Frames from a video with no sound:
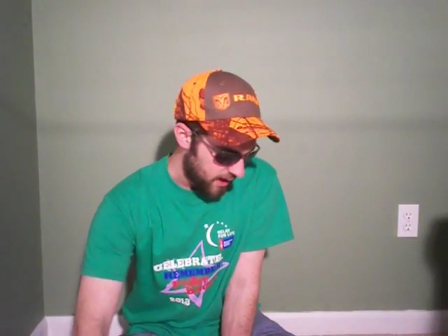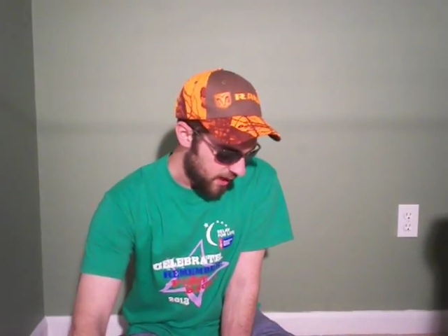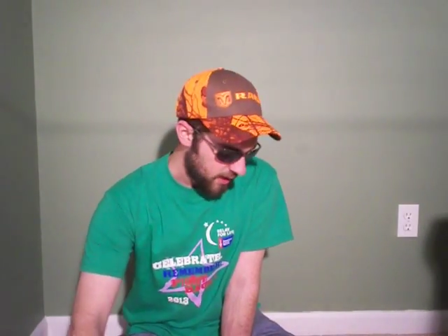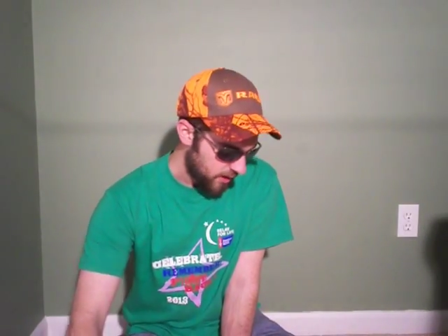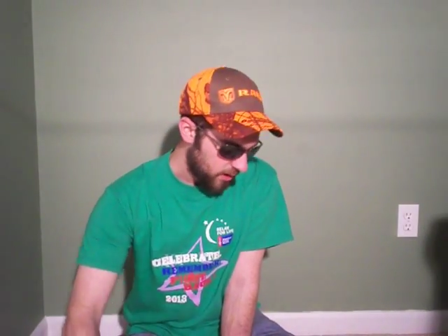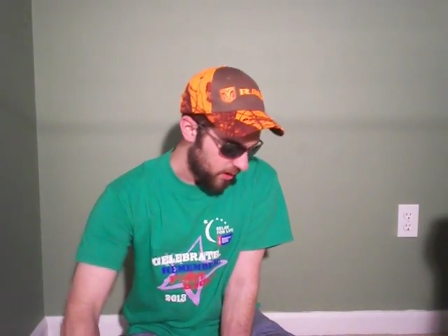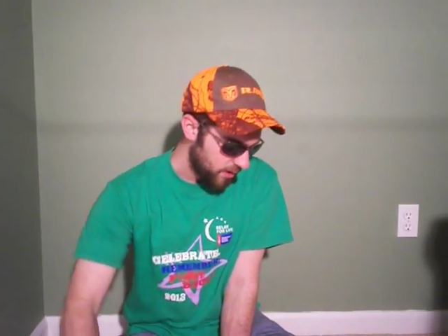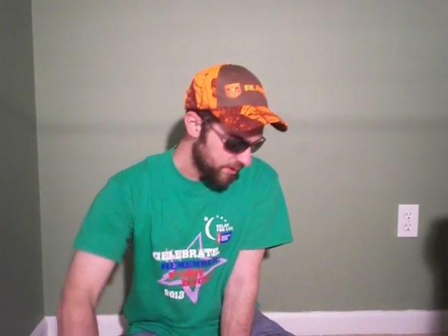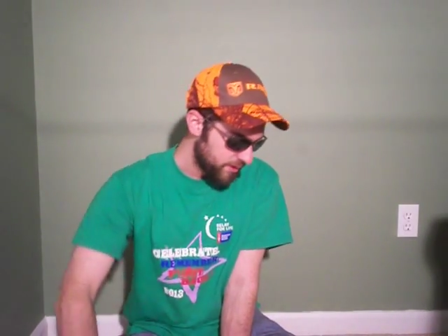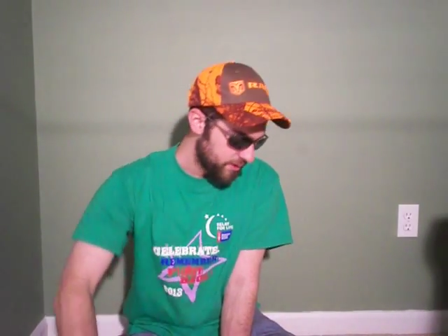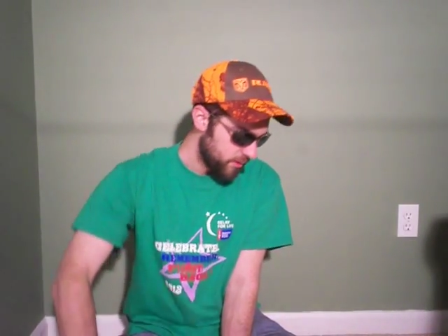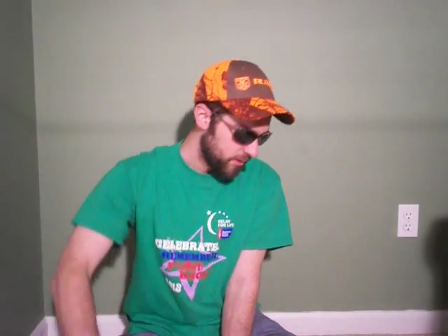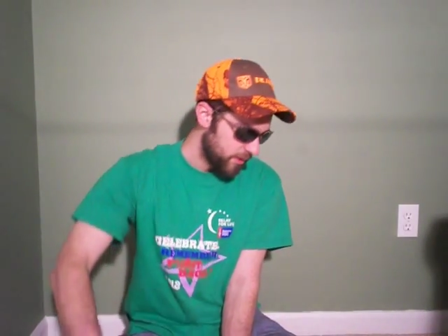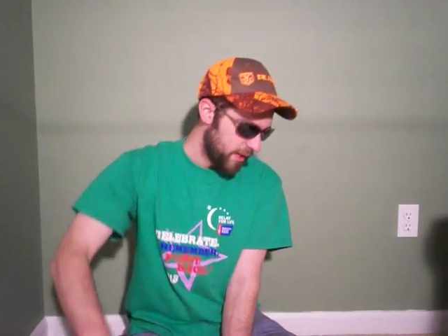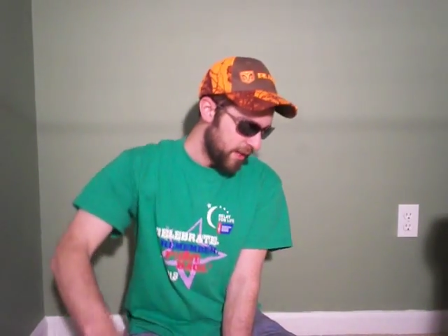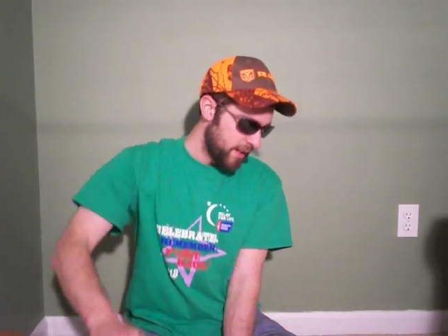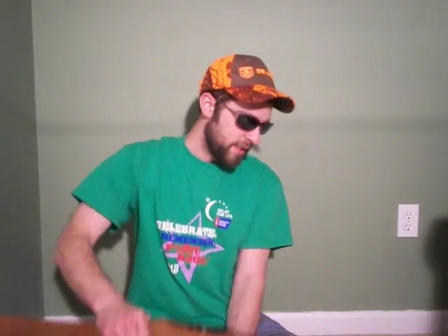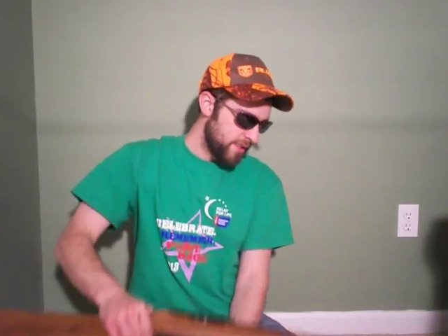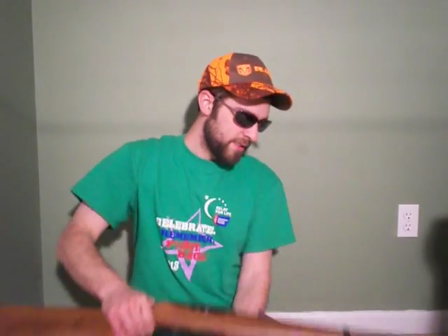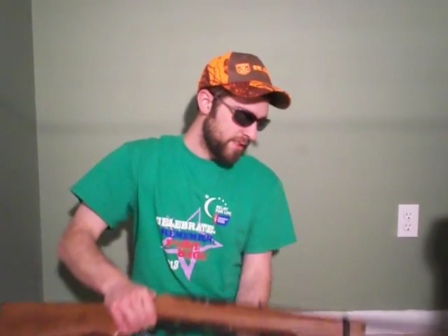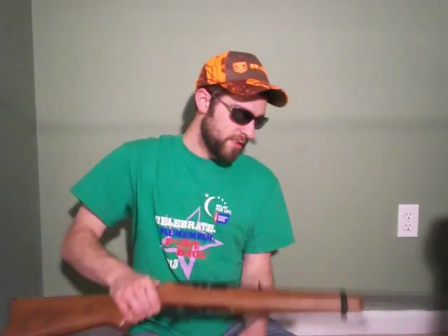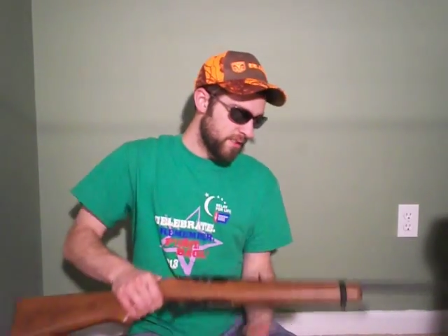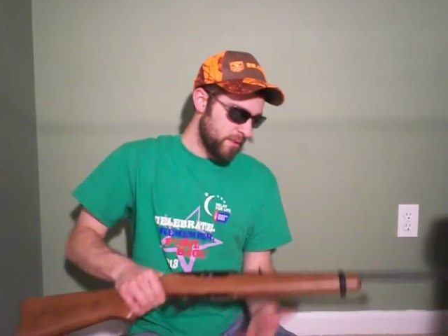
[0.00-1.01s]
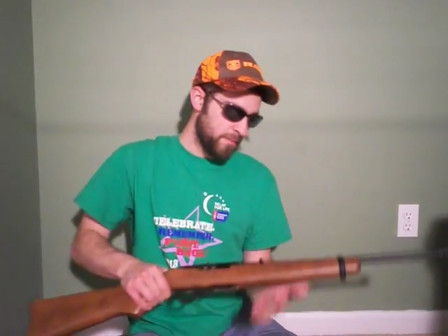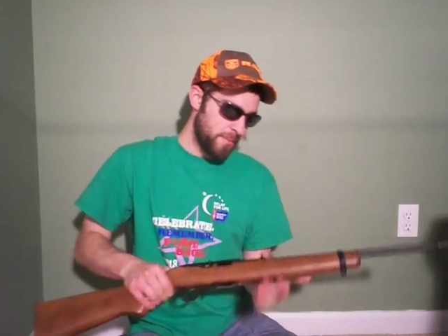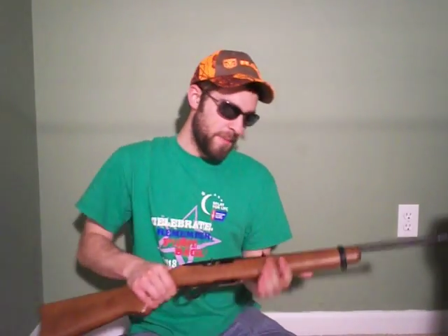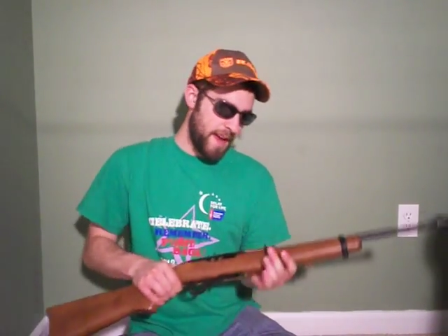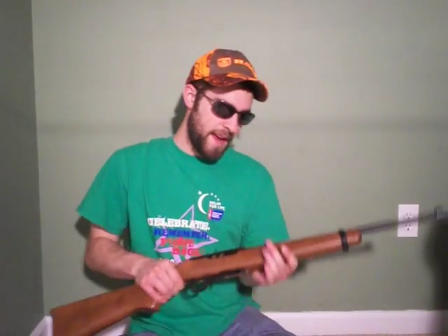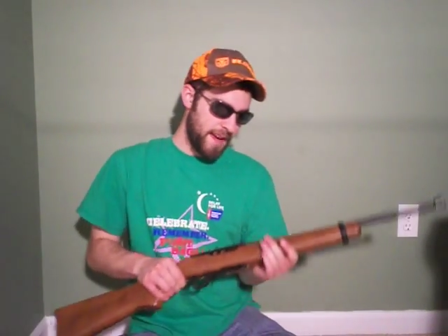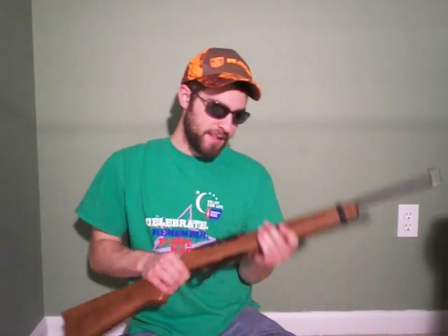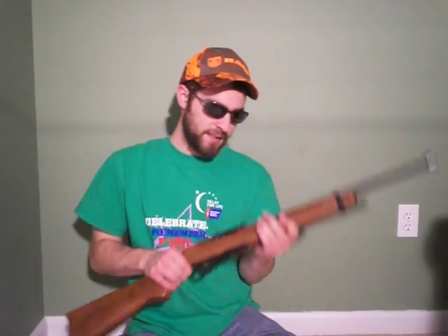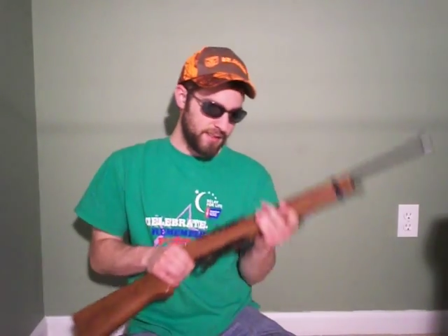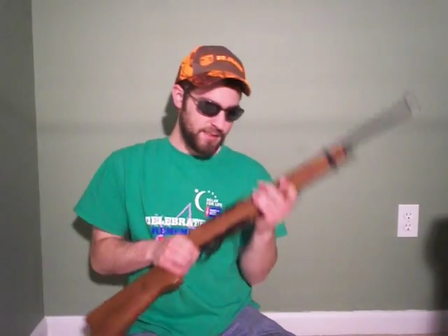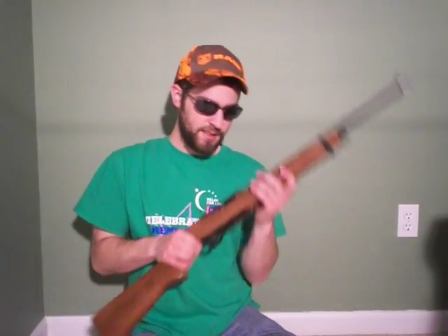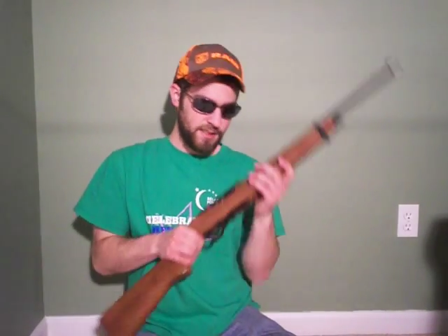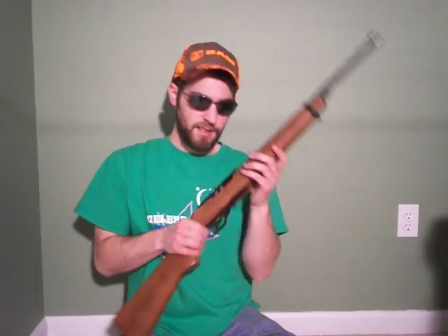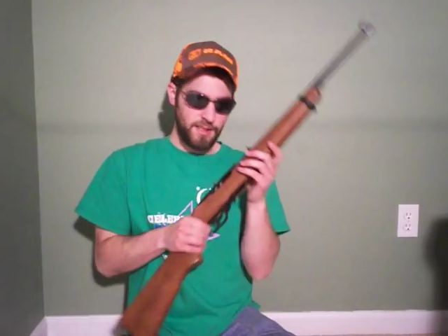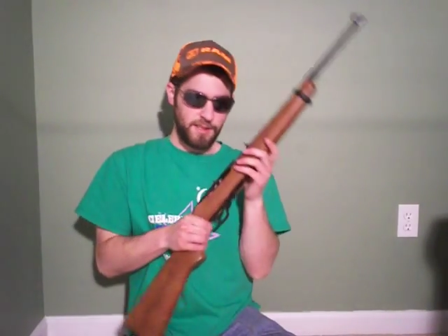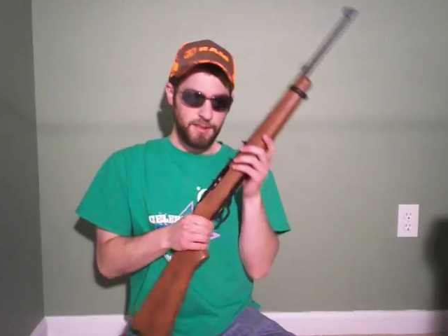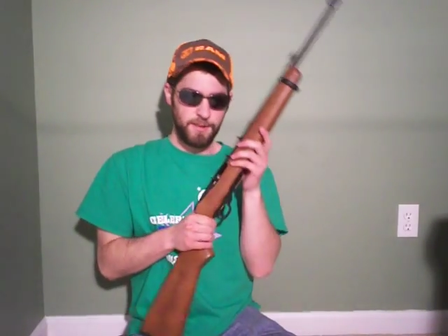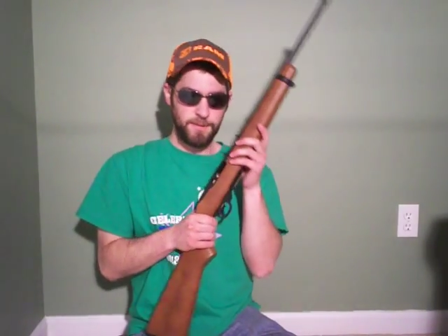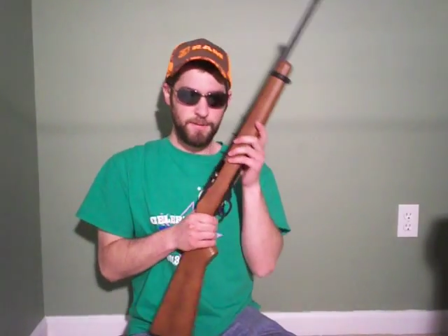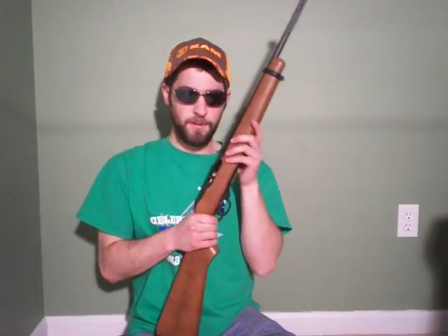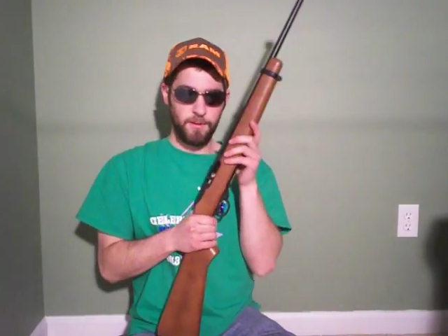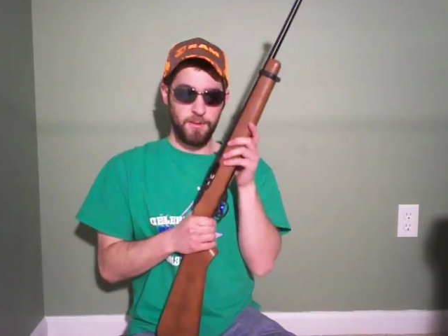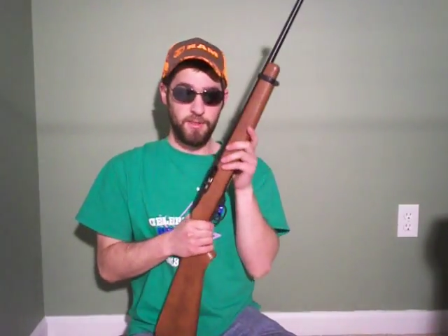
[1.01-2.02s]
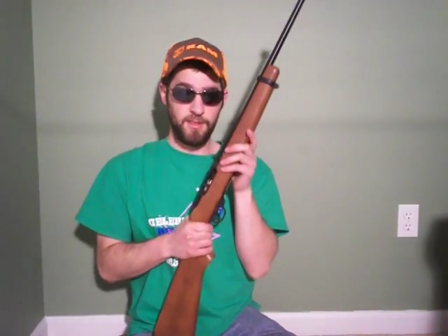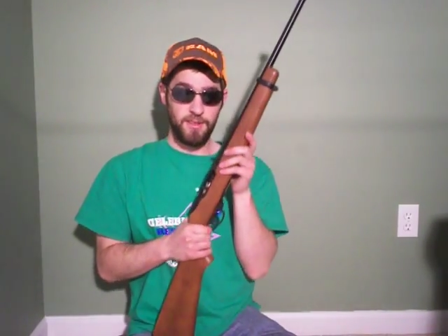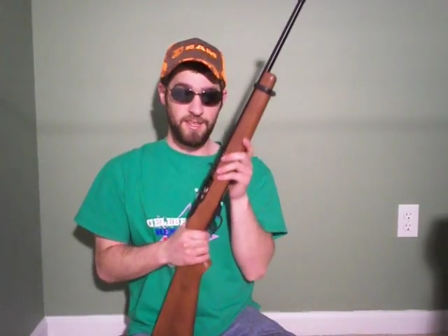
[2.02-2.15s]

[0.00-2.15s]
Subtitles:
I'll also get some magazines for